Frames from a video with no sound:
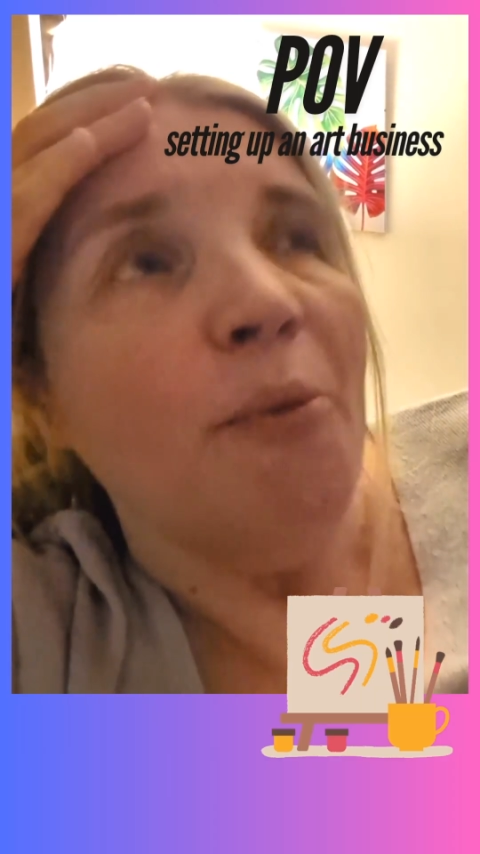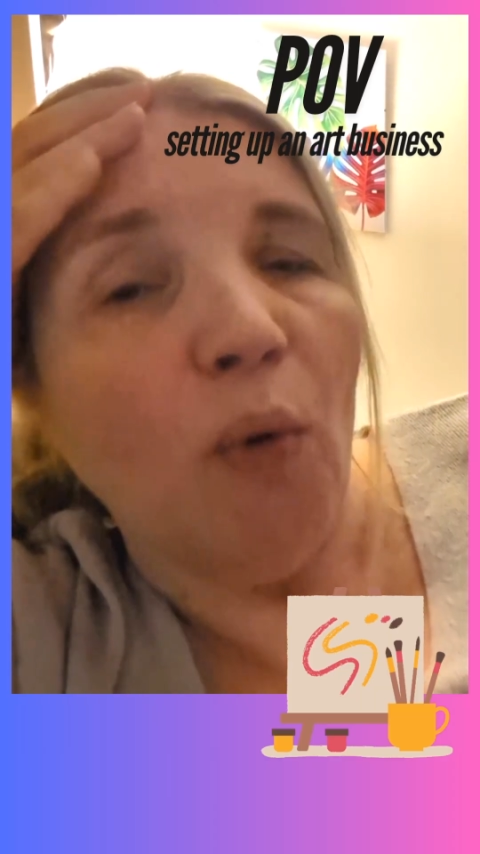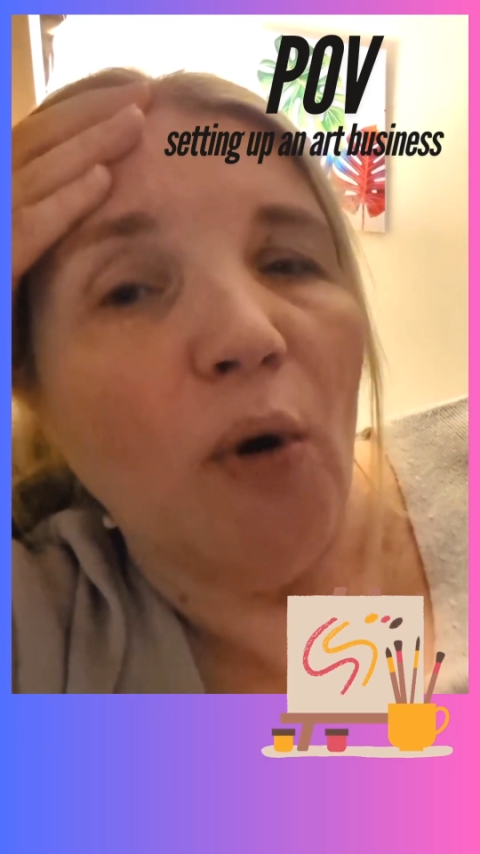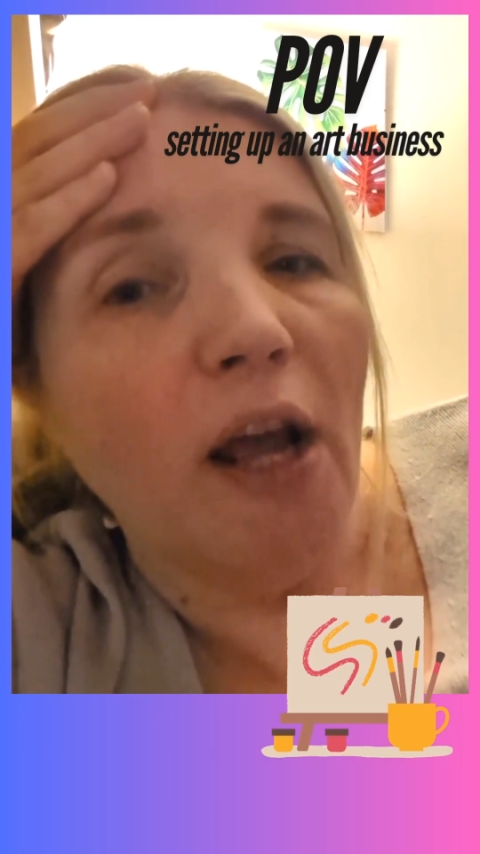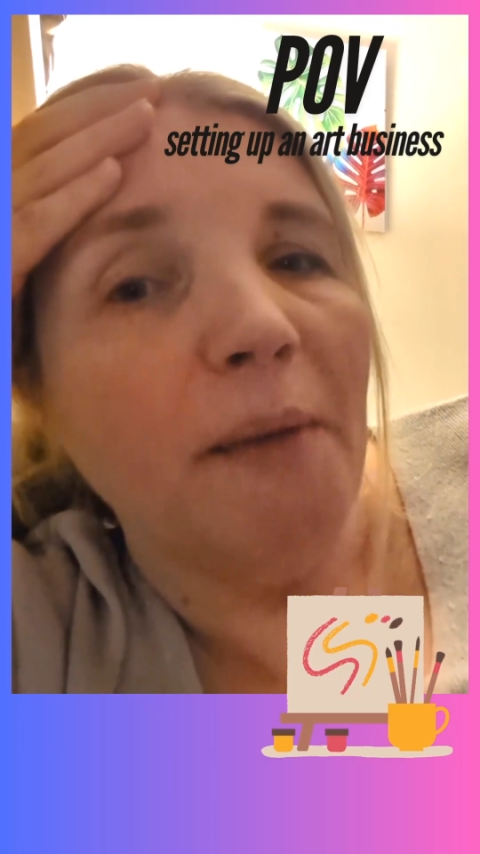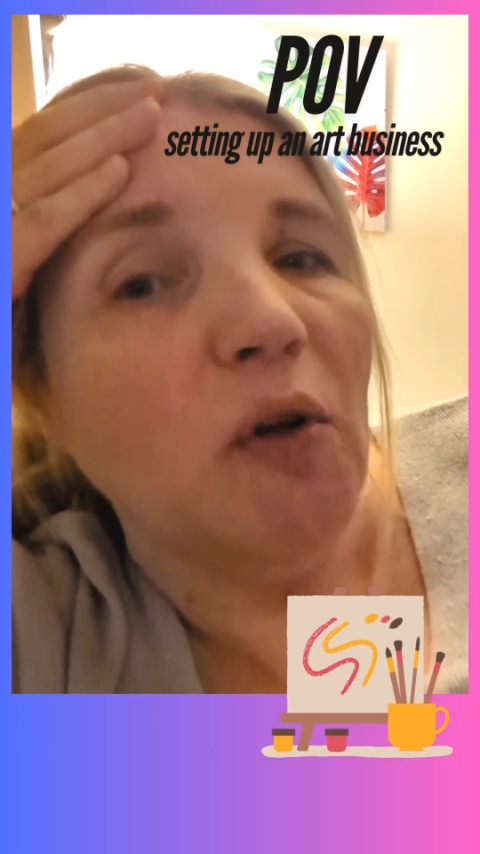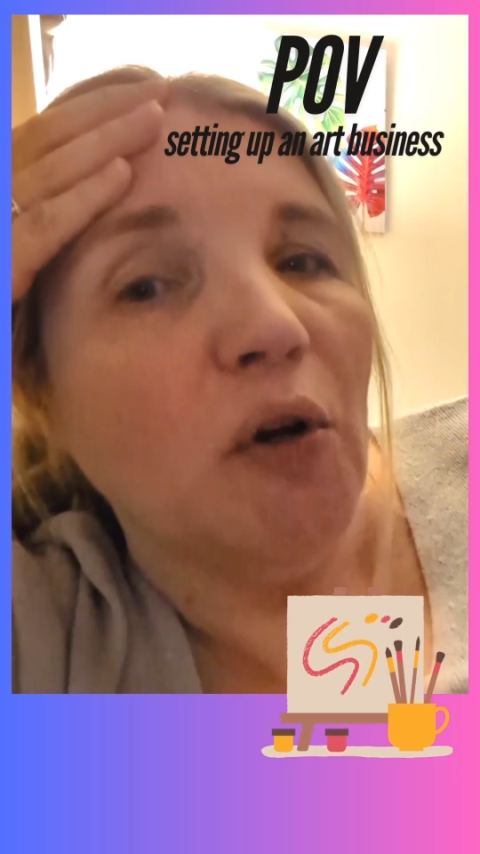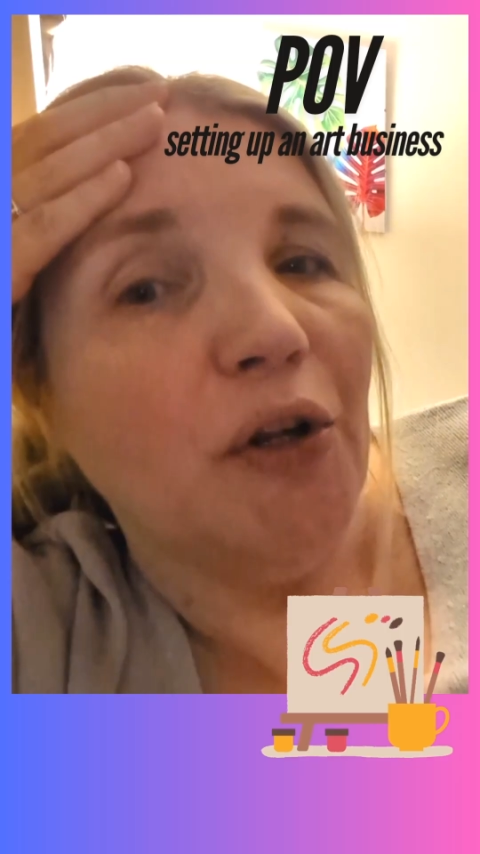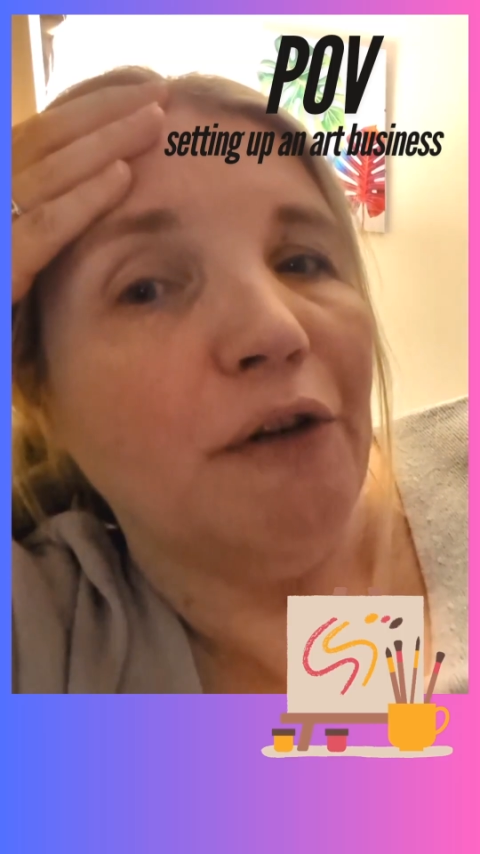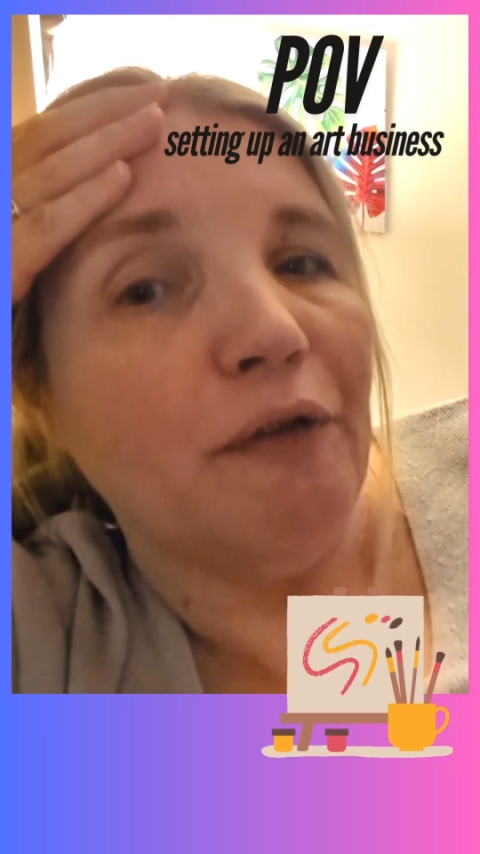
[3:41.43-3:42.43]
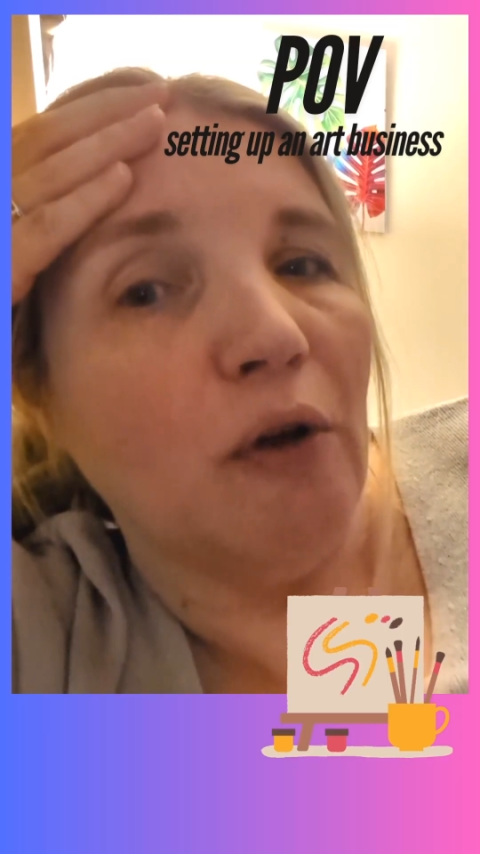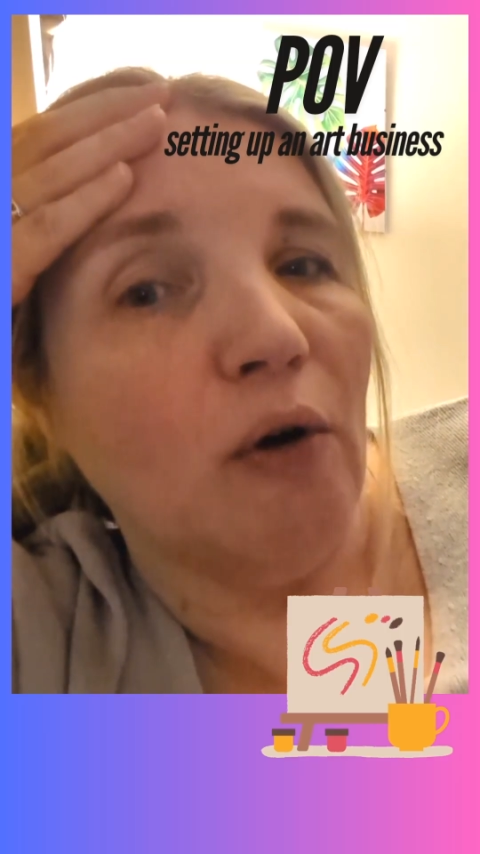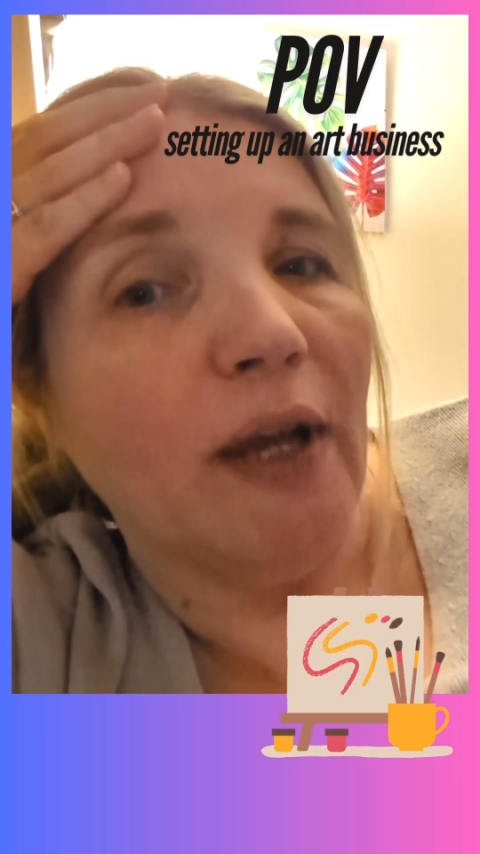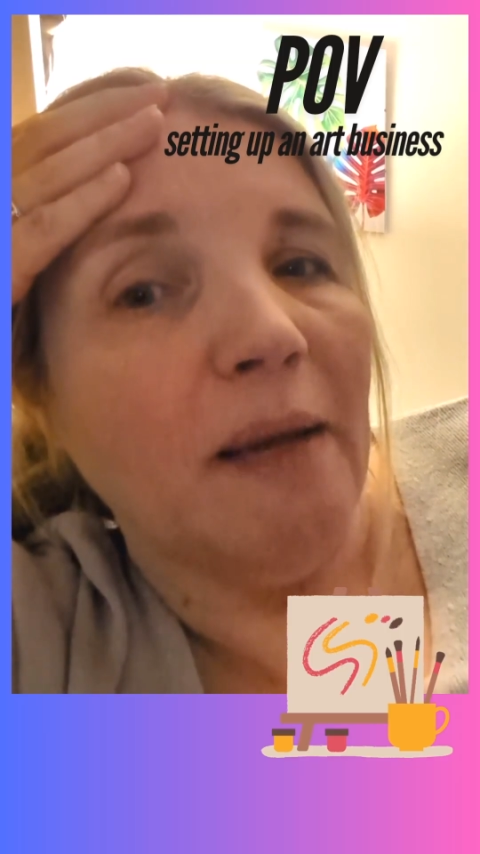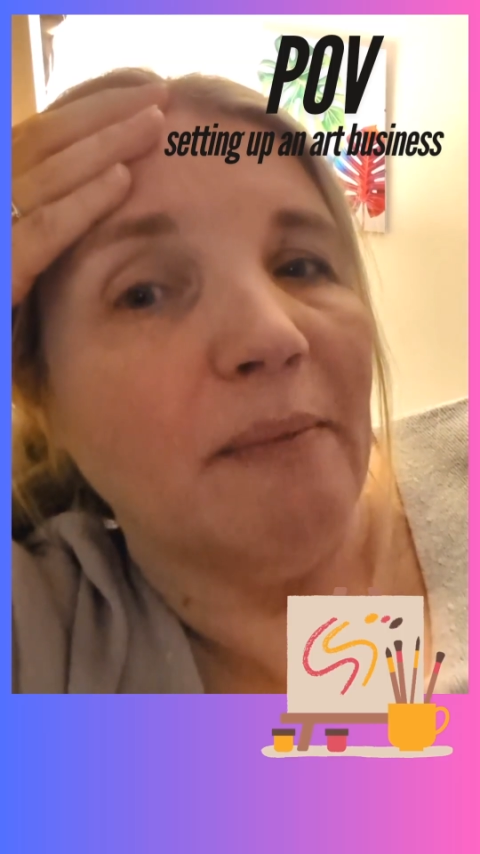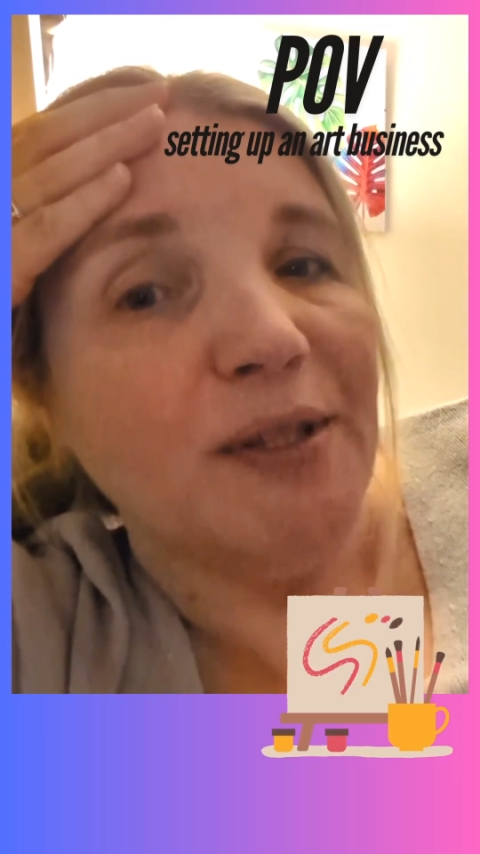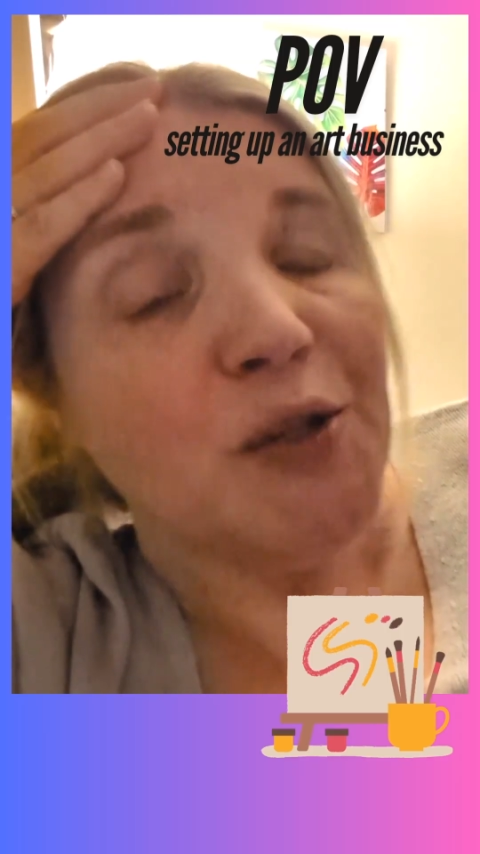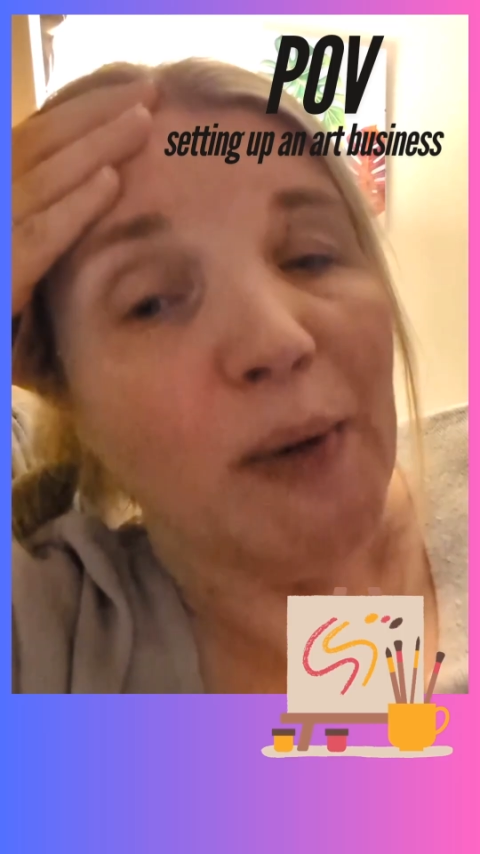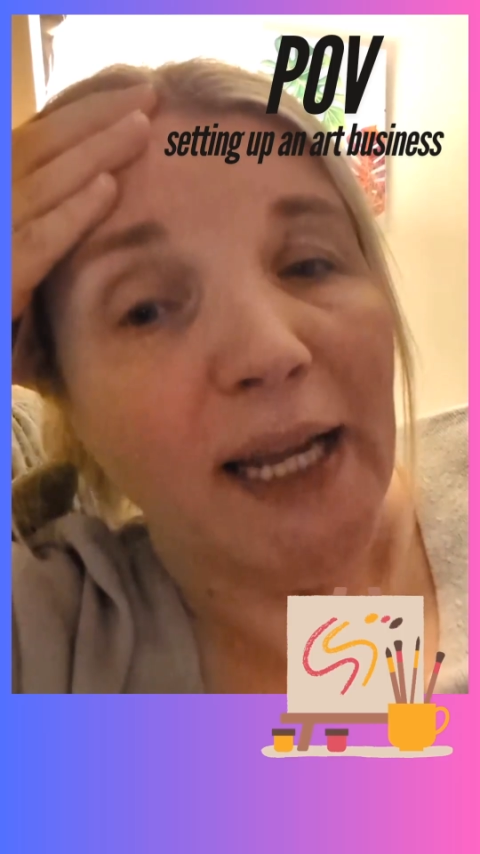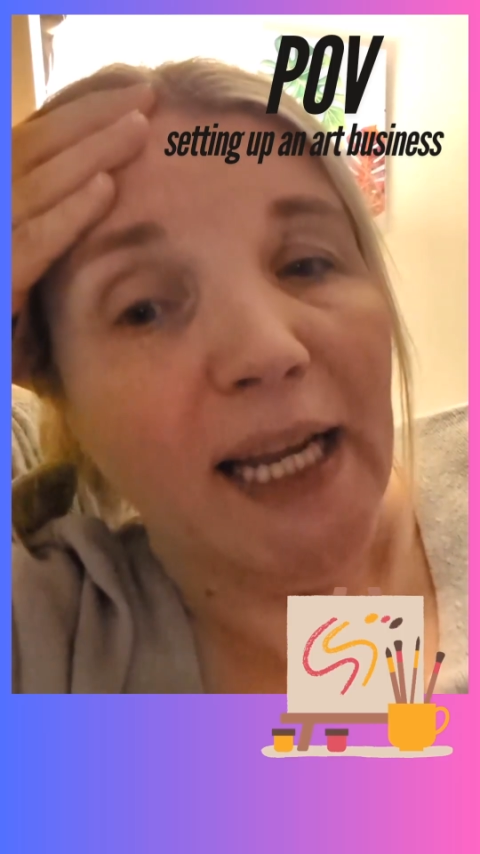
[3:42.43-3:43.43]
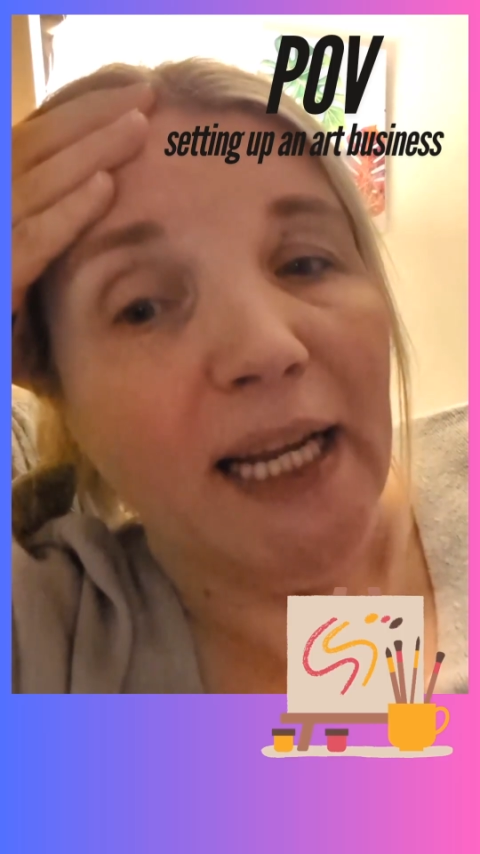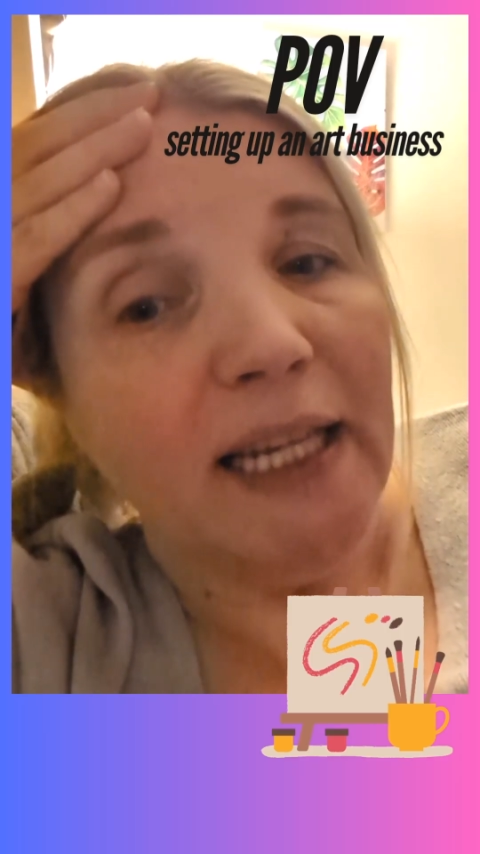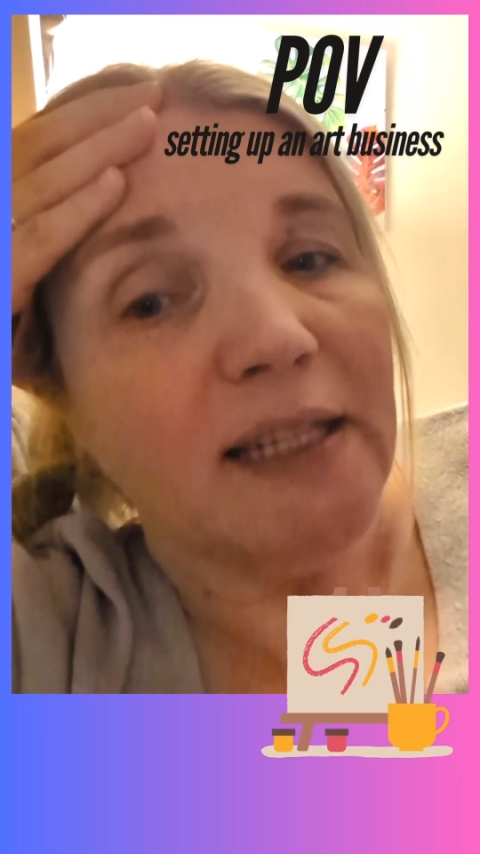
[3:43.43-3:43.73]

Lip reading: But what I'm going to vlog in between